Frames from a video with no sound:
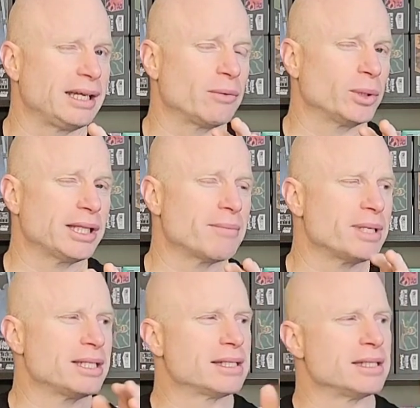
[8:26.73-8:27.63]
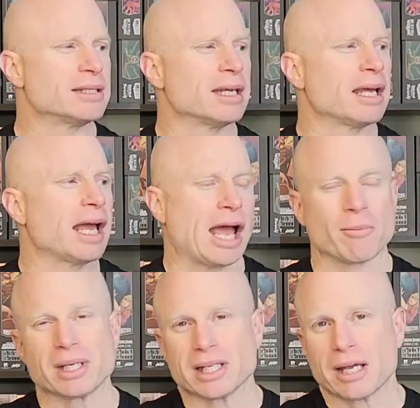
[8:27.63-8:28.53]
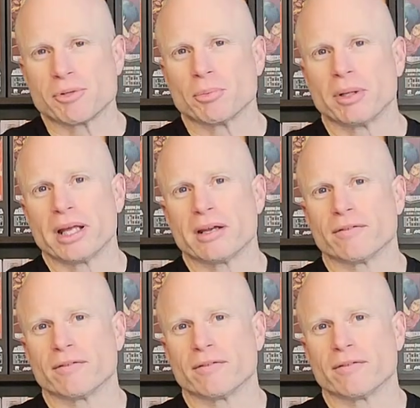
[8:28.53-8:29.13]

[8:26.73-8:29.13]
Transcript: And what that means is how many times you play